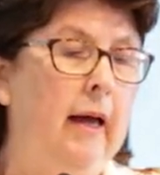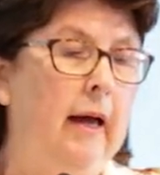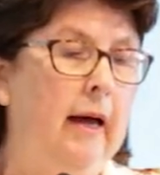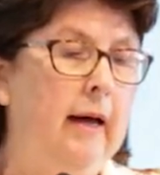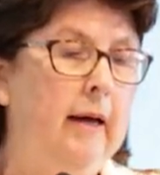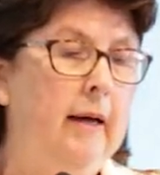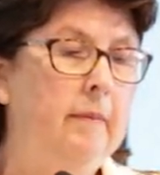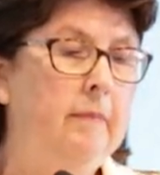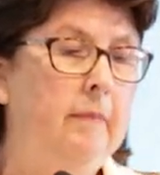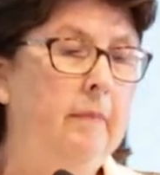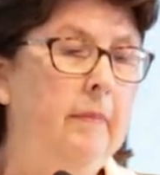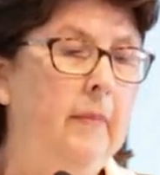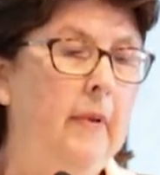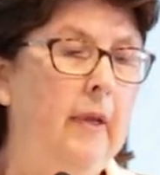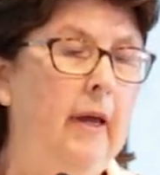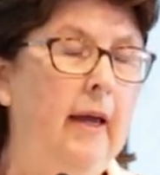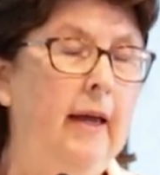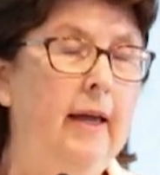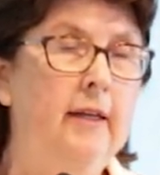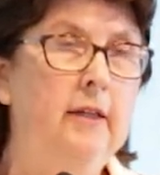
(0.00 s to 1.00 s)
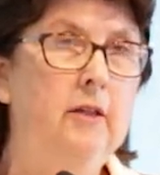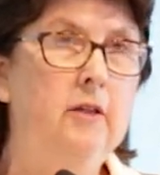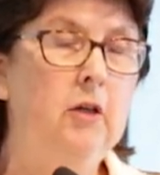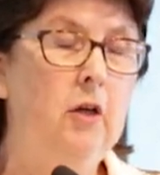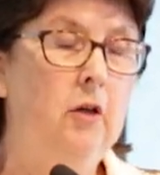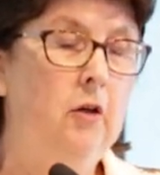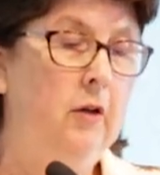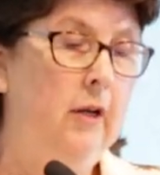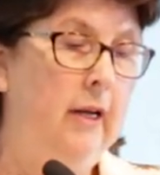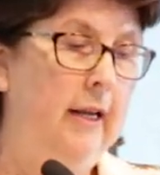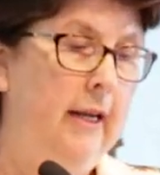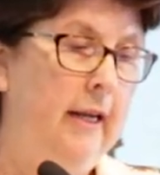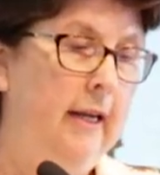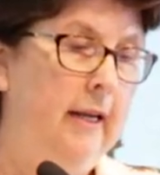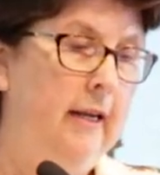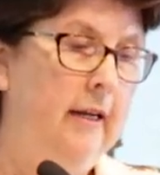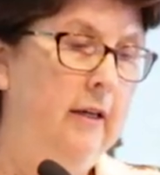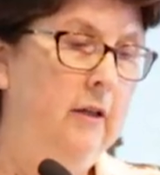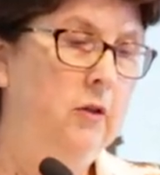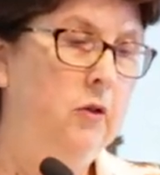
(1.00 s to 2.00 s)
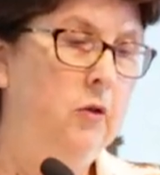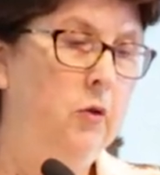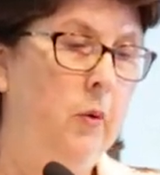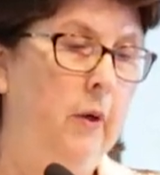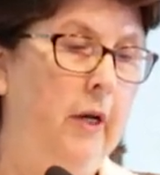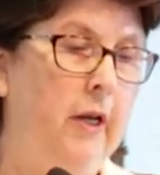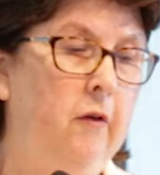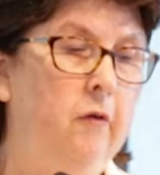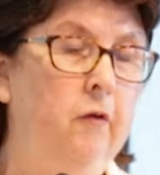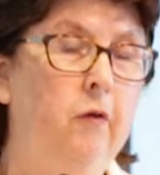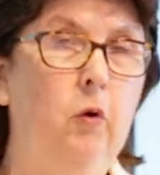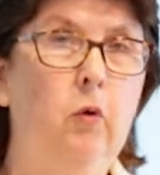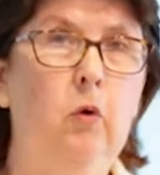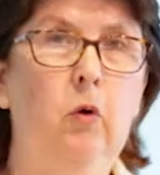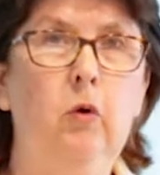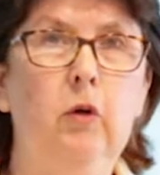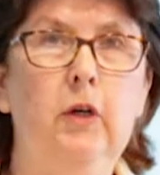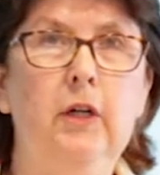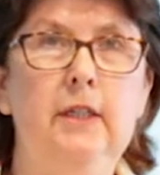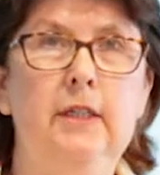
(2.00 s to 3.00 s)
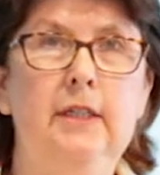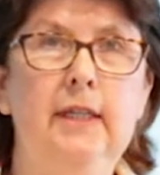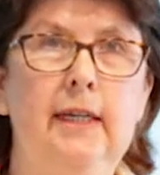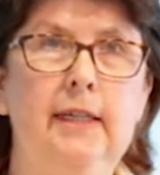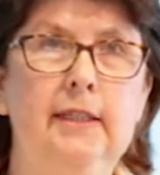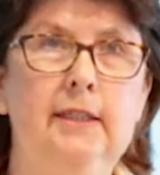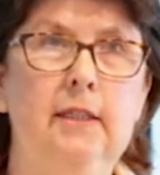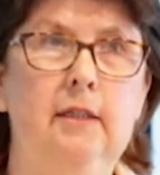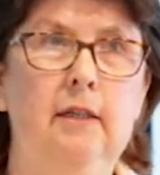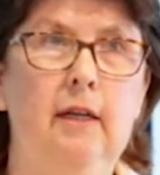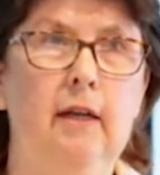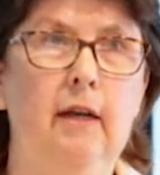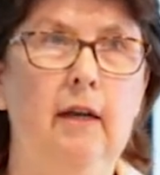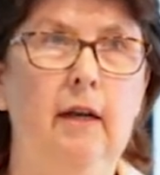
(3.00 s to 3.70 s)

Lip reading: and only 24 contested.